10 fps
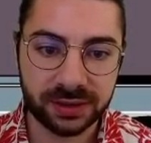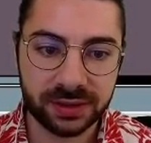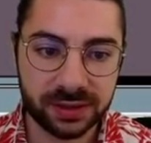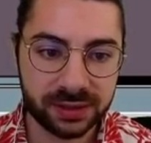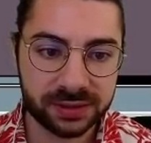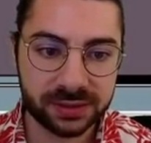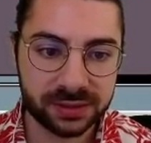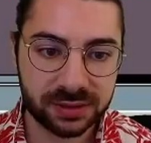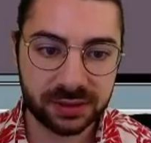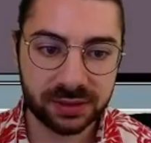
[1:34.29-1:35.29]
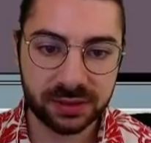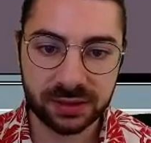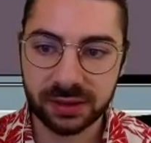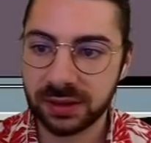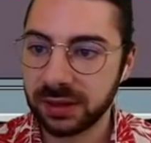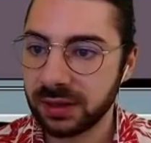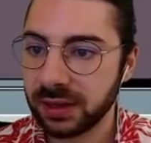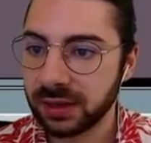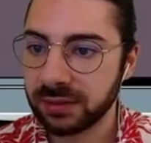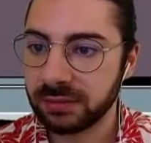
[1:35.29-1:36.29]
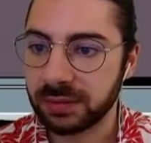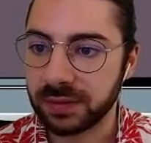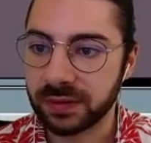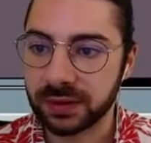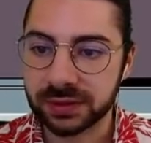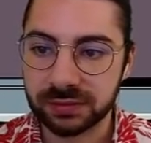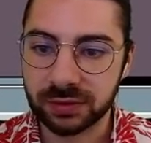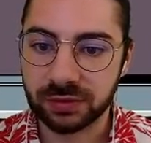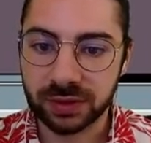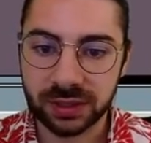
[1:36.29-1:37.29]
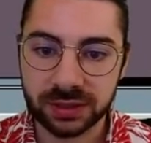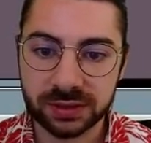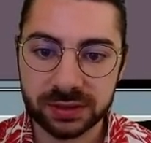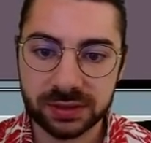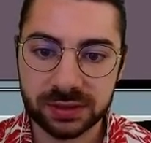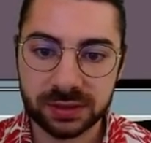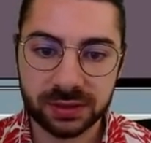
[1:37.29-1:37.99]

this. Maybe we've got some greens.